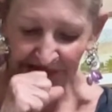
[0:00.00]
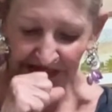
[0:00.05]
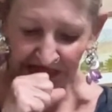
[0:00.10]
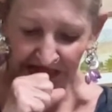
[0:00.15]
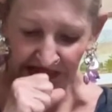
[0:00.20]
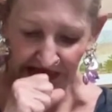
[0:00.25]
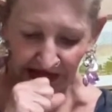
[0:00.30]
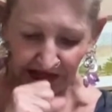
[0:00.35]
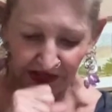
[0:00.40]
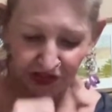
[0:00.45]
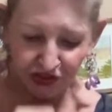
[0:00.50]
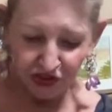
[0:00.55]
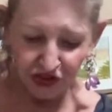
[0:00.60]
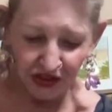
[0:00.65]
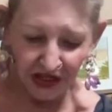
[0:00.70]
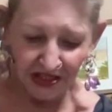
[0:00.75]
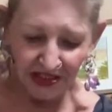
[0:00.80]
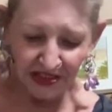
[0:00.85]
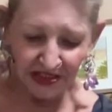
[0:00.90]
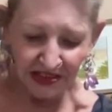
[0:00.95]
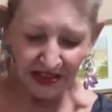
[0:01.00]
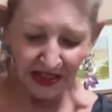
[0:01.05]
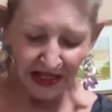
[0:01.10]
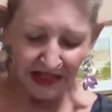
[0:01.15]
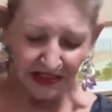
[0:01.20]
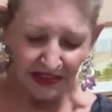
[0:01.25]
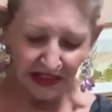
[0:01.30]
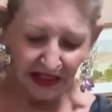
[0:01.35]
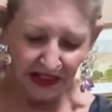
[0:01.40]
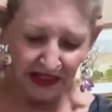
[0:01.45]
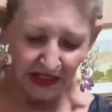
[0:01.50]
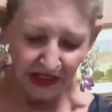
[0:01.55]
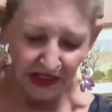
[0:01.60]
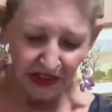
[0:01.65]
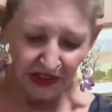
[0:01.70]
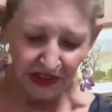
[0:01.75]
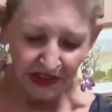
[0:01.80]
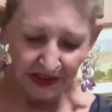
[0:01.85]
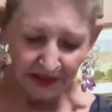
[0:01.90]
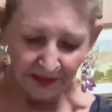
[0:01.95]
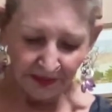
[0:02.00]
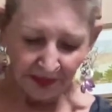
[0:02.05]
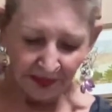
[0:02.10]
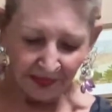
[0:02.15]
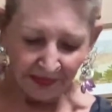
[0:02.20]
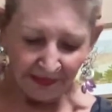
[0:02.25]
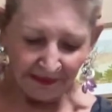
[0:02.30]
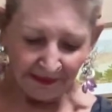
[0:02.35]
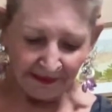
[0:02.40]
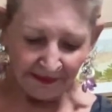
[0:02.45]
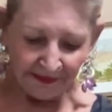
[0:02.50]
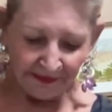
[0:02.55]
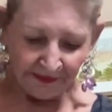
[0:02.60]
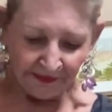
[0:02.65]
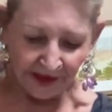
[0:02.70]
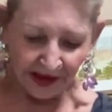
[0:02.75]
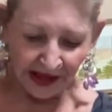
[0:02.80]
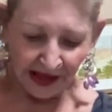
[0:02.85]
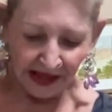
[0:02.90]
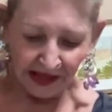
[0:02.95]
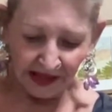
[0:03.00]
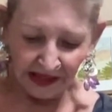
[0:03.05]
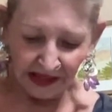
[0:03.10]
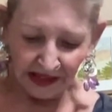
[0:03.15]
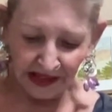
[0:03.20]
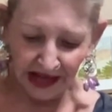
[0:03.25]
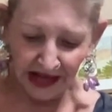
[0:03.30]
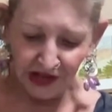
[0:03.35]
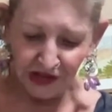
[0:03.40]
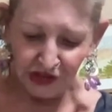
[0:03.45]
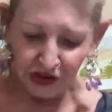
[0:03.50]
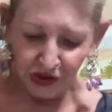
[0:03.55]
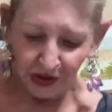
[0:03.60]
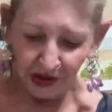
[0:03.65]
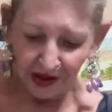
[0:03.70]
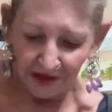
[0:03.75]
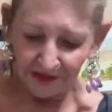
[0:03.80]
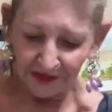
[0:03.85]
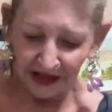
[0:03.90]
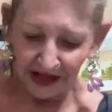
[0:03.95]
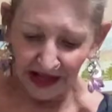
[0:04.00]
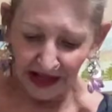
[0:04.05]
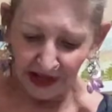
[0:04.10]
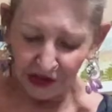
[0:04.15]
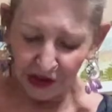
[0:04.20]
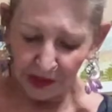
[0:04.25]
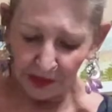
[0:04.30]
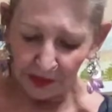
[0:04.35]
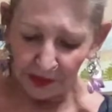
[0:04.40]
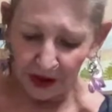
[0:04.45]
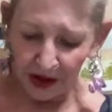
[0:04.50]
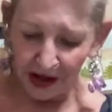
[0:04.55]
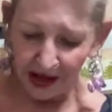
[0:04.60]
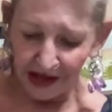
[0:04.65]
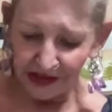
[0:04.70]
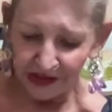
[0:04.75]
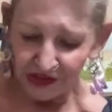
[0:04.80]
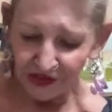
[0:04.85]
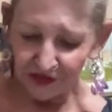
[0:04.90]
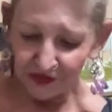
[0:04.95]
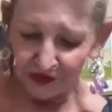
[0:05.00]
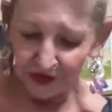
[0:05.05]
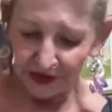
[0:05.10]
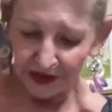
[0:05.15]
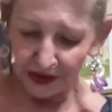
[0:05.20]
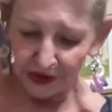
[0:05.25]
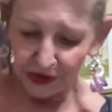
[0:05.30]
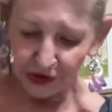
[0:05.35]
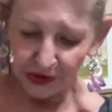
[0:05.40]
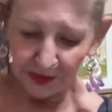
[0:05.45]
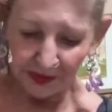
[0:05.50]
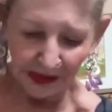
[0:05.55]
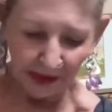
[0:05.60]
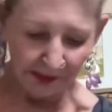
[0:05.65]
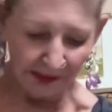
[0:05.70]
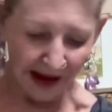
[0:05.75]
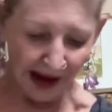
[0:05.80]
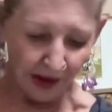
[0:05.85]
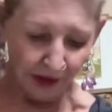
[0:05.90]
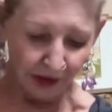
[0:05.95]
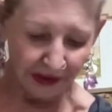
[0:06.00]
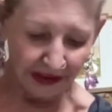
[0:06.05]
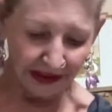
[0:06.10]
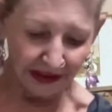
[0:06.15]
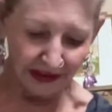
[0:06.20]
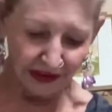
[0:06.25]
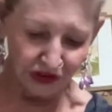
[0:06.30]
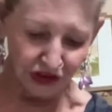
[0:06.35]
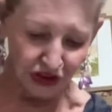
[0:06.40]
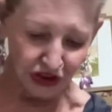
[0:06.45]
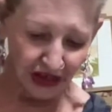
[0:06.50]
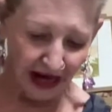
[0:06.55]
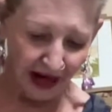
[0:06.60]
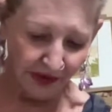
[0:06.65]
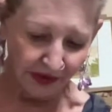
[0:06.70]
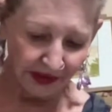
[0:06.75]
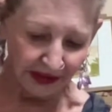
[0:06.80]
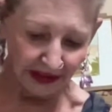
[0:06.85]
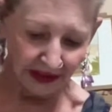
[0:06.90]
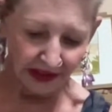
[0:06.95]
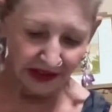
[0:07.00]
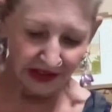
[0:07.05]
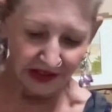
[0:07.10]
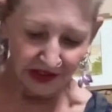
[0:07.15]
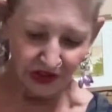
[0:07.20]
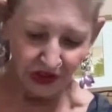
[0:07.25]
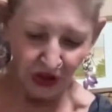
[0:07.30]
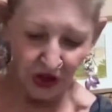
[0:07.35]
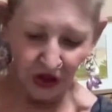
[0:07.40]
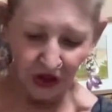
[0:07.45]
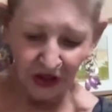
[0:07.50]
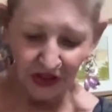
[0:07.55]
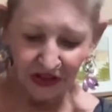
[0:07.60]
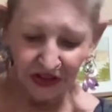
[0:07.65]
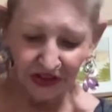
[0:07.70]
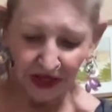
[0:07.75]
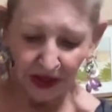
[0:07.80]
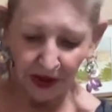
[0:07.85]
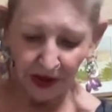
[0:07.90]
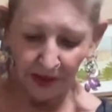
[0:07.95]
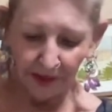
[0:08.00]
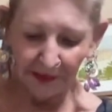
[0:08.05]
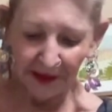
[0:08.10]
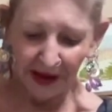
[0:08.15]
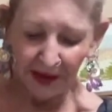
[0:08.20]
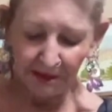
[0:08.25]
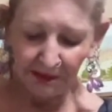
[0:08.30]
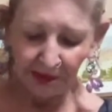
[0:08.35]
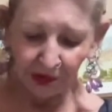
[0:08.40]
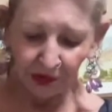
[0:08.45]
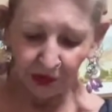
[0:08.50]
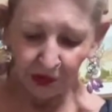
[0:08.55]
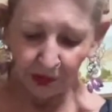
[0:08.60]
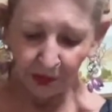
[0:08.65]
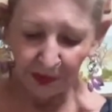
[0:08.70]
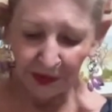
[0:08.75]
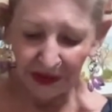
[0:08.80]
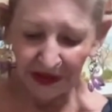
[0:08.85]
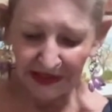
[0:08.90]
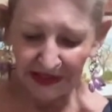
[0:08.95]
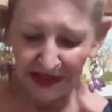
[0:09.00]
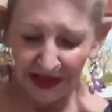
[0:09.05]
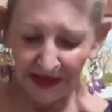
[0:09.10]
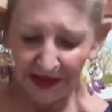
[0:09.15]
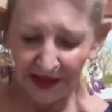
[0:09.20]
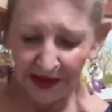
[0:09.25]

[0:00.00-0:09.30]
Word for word: says, just as it is in the nature of the enterprise for there to be pouting and shouting as long as there are people who present